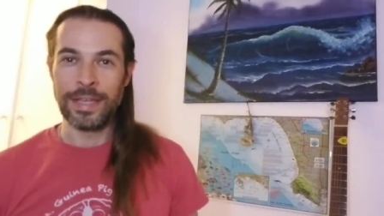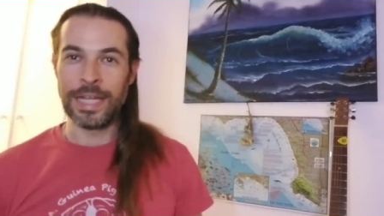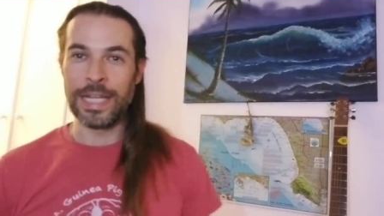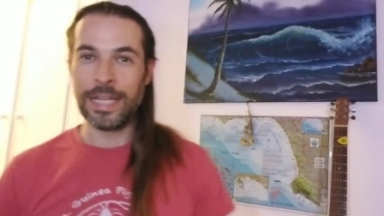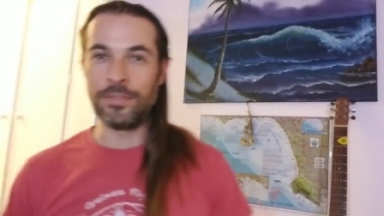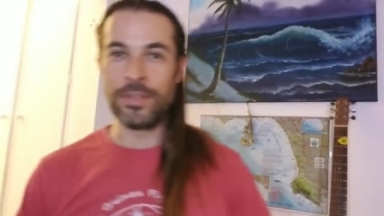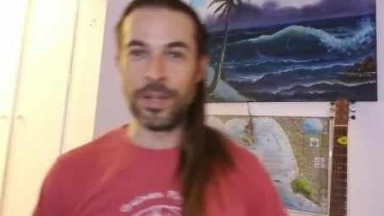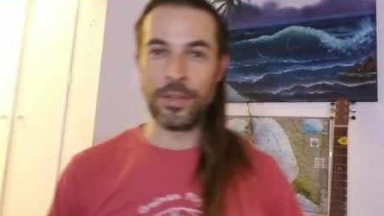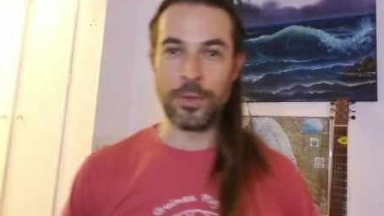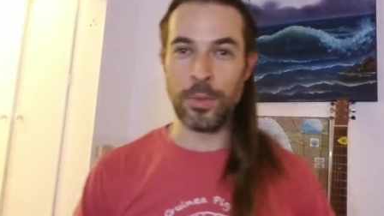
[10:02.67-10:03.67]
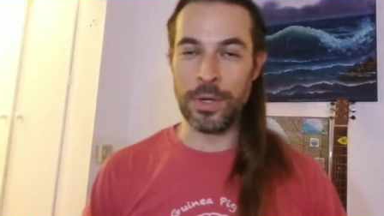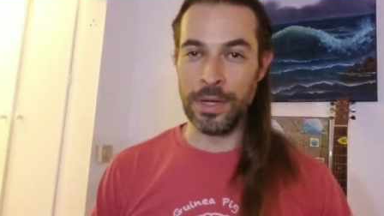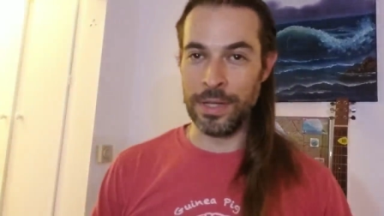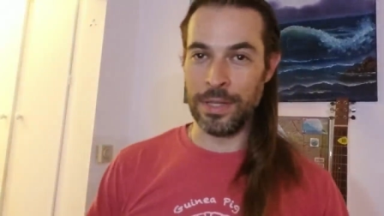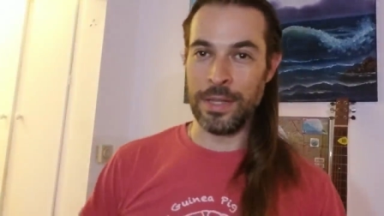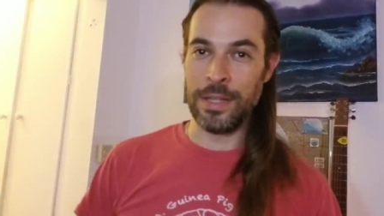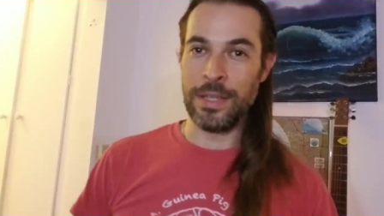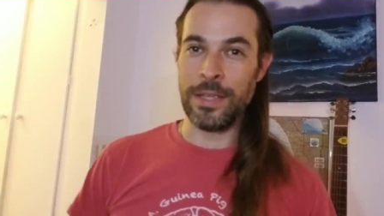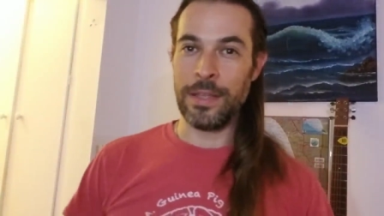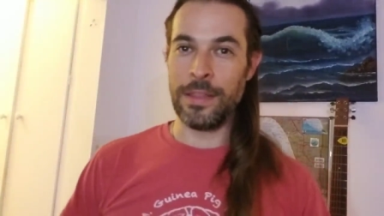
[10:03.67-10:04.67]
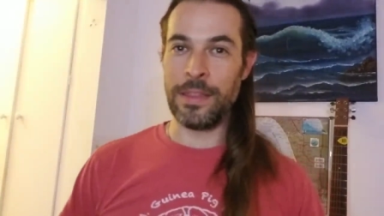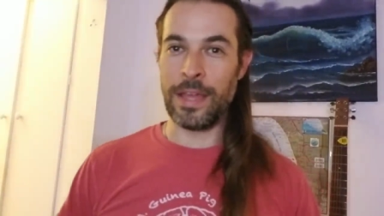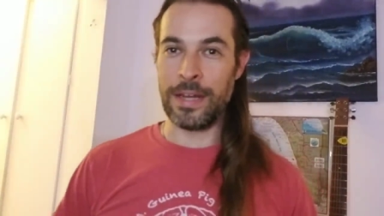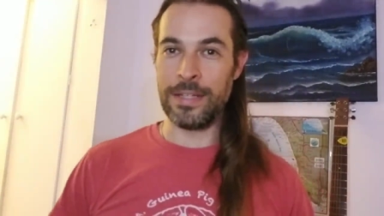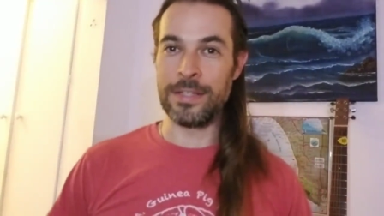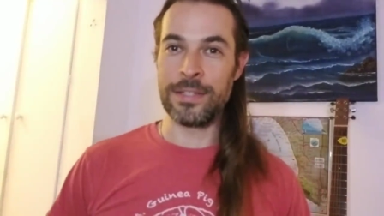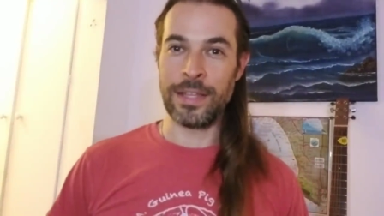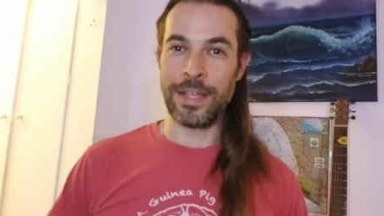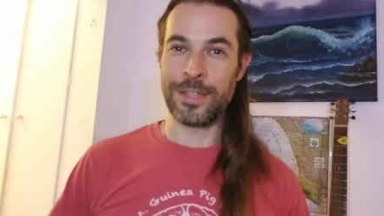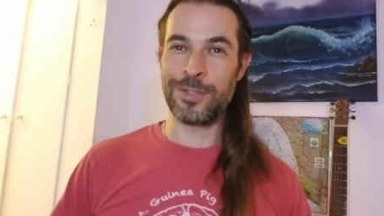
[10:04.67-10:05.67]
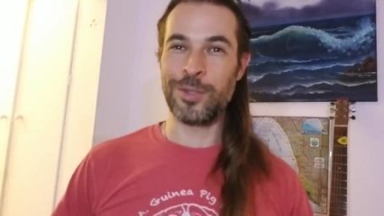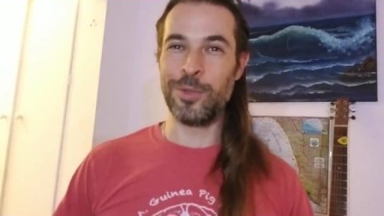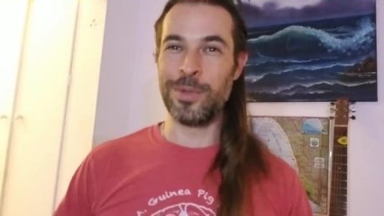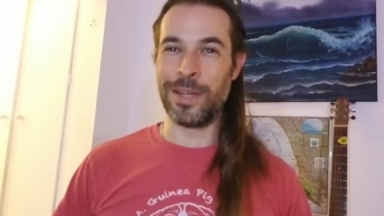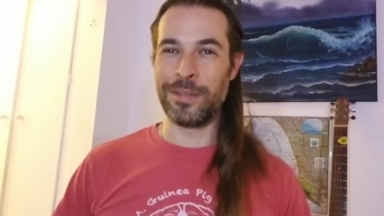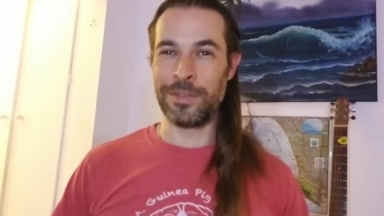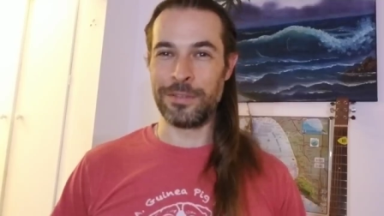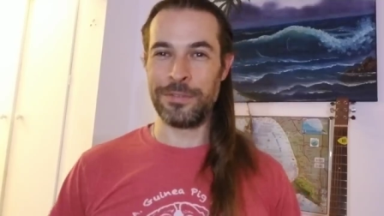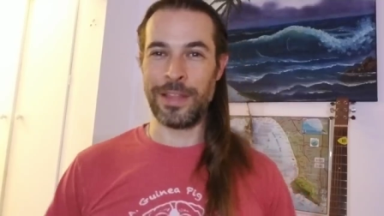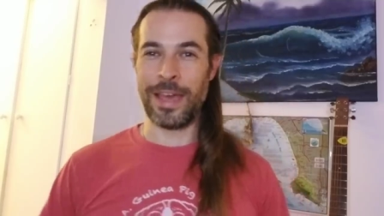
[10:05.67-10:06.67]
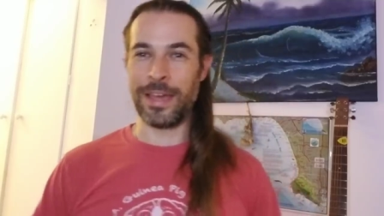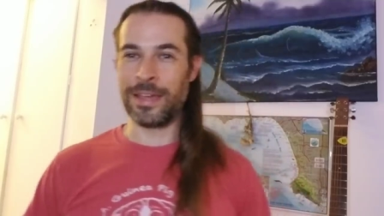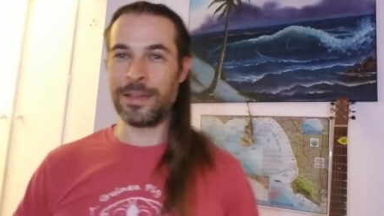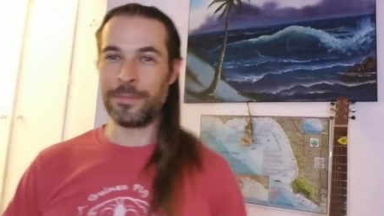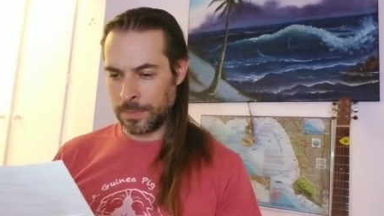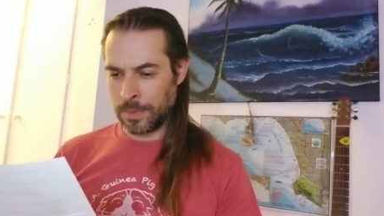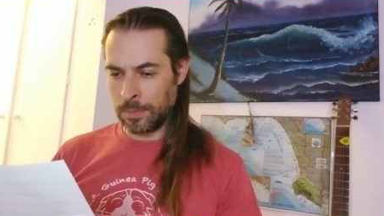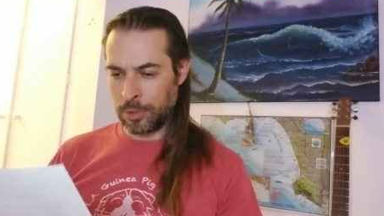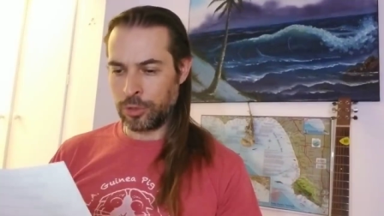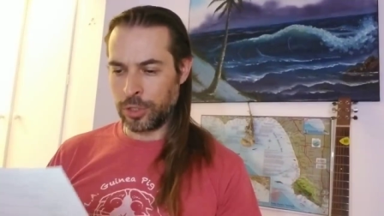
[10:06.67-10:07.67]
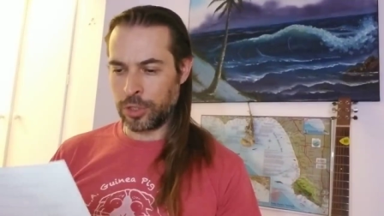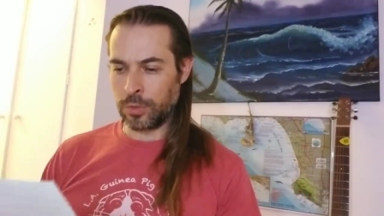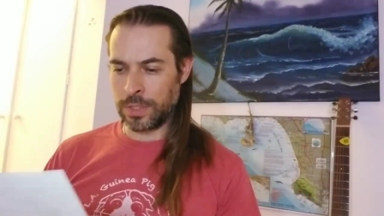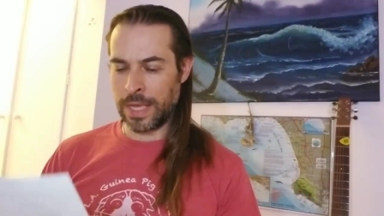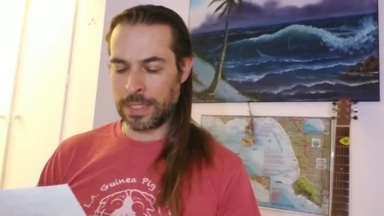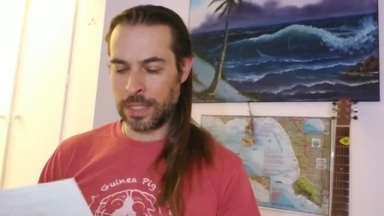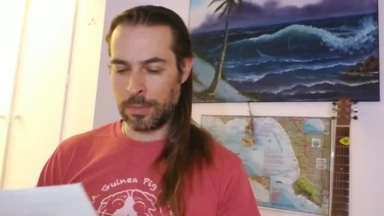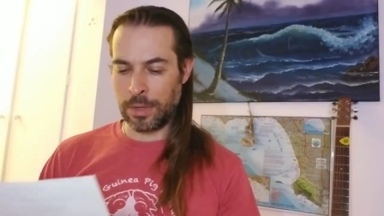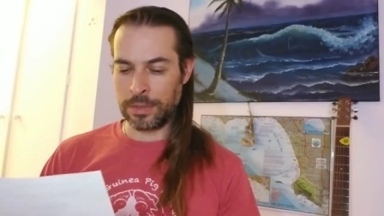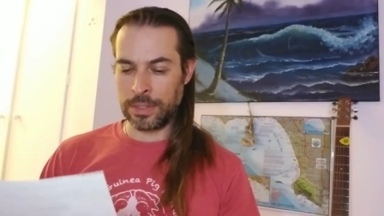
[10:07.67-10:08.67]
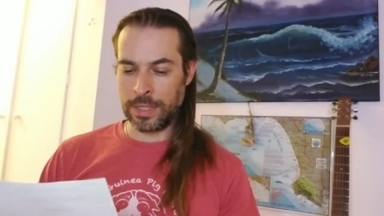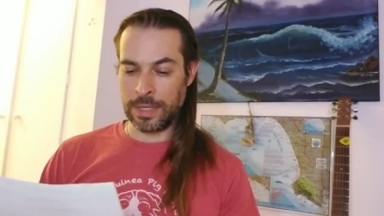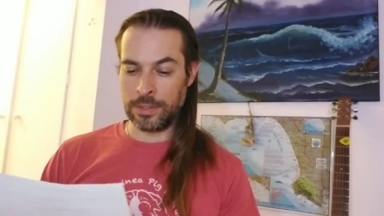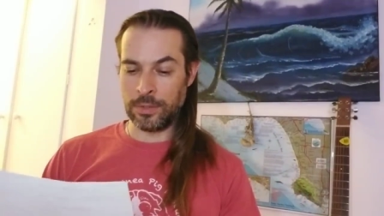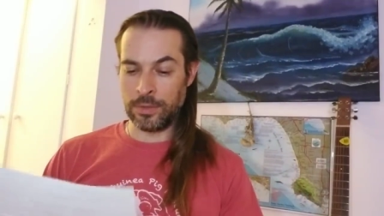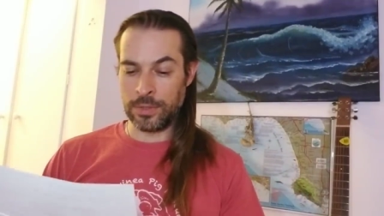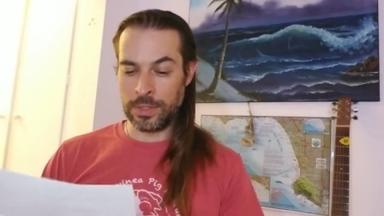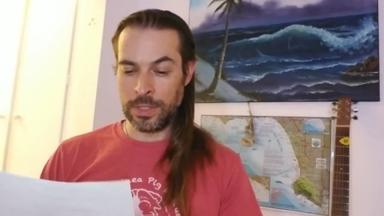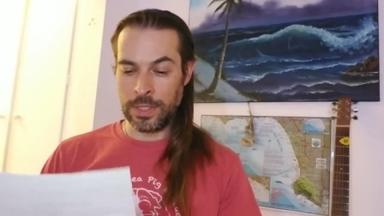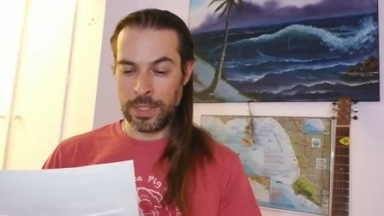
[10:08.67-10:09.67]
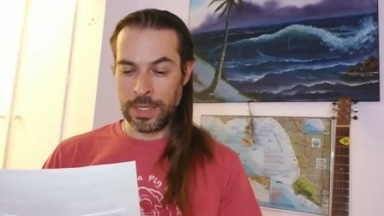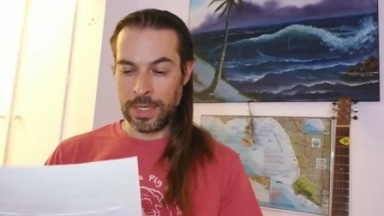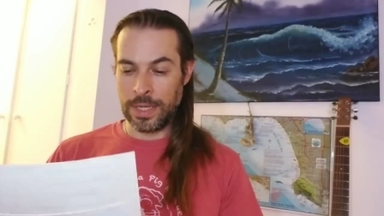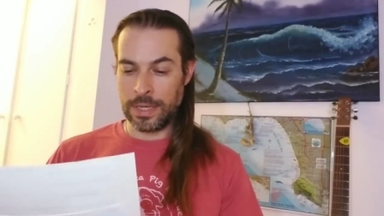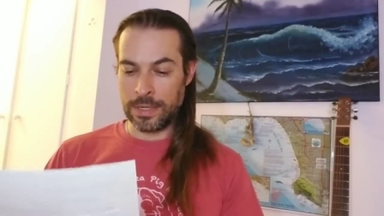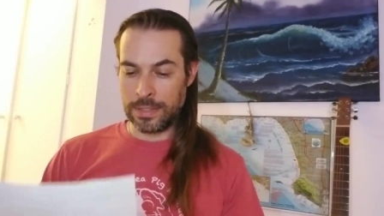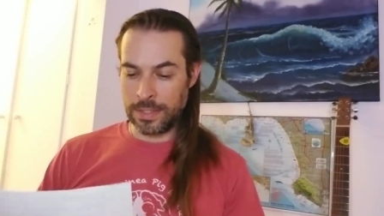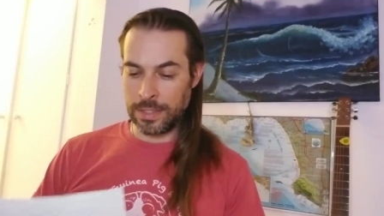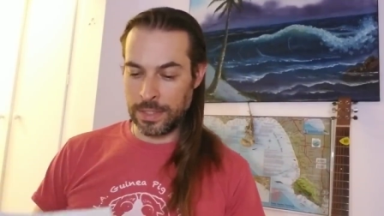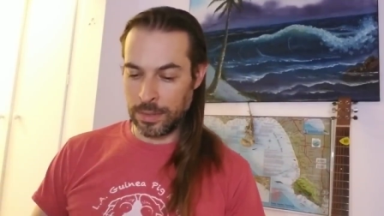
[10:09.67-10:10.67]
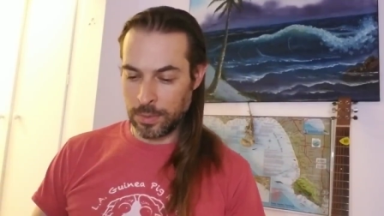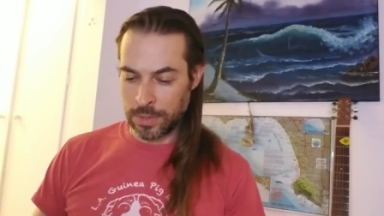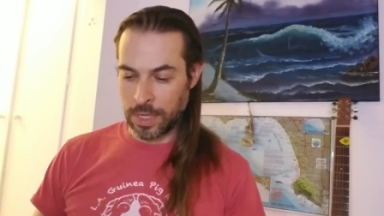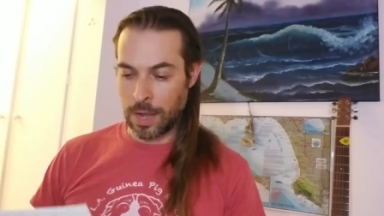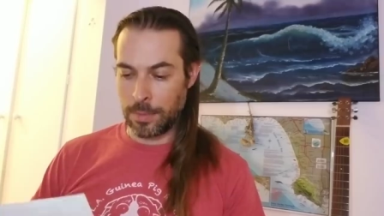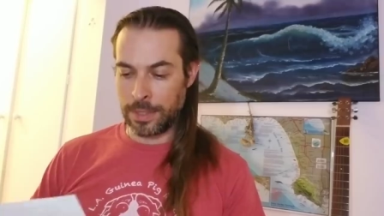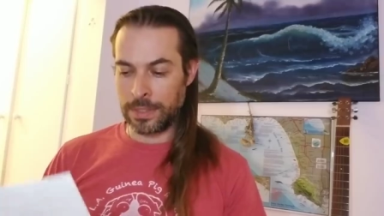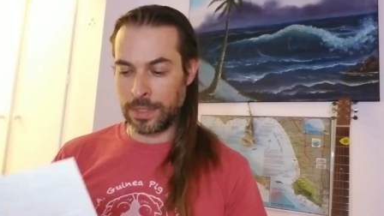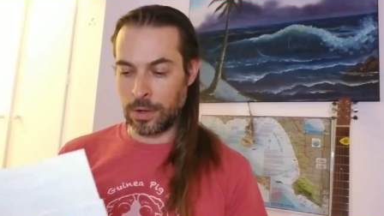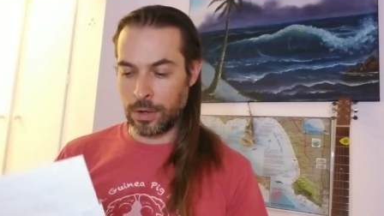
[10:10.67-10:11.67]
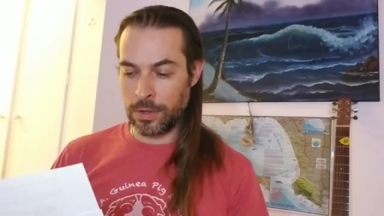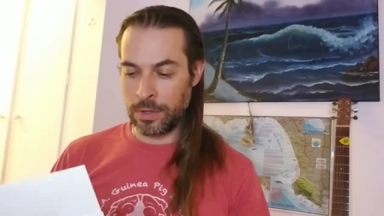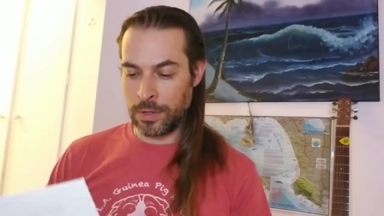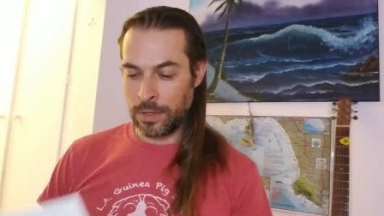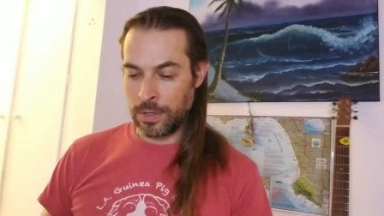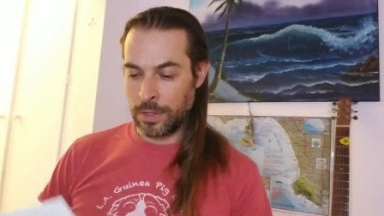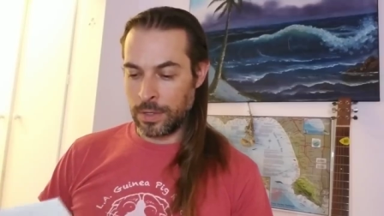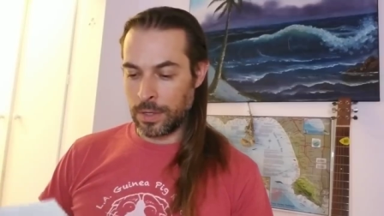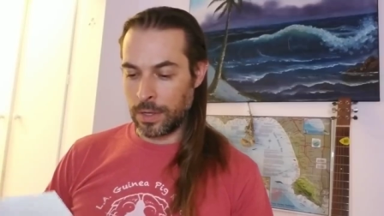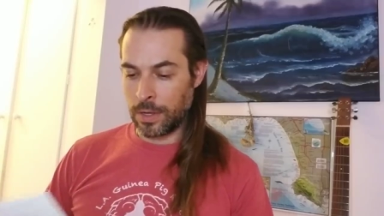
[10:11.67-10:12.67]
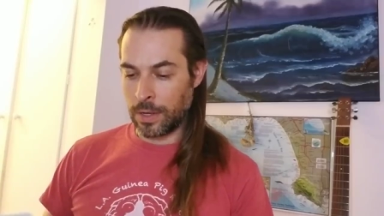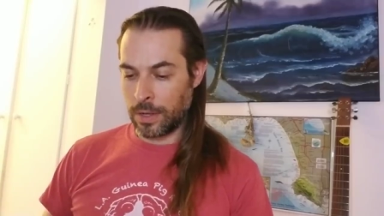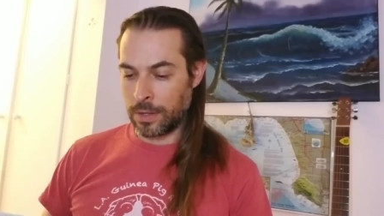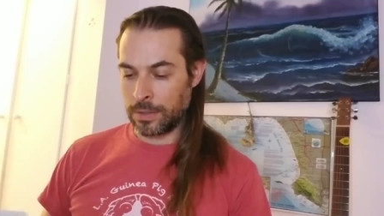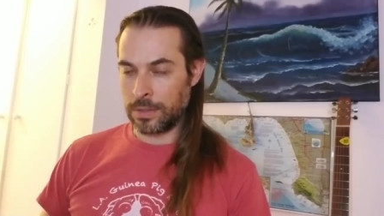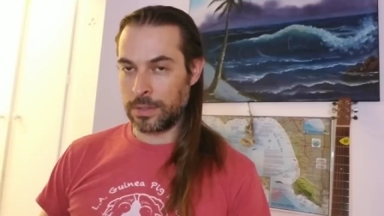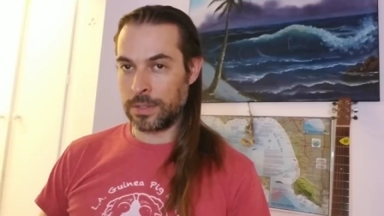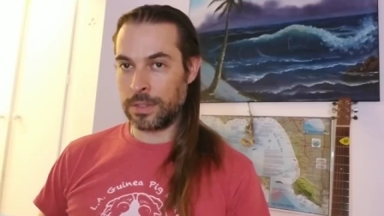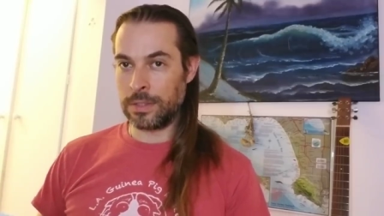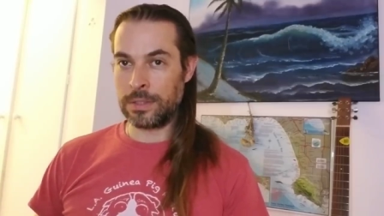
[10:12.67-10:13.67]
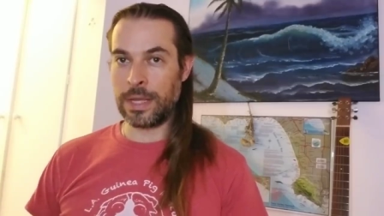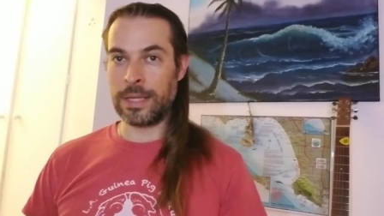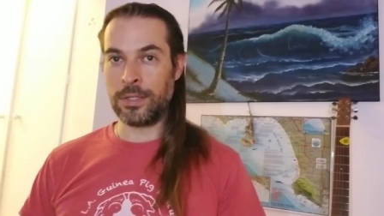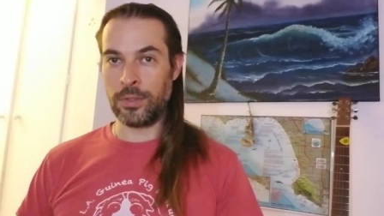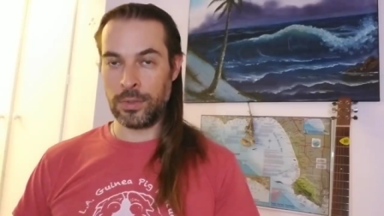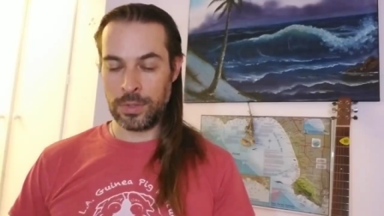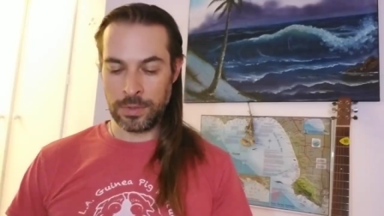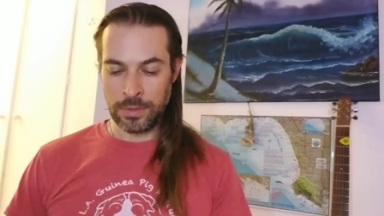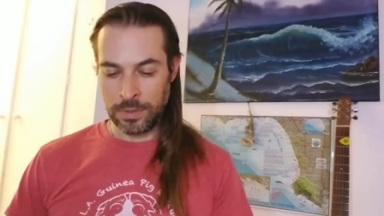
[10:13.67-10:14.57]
And I have another one that is like a scuba diving flag. Patricia was asking about the tattoos, and Cynthia was commenting on uh, tattoos.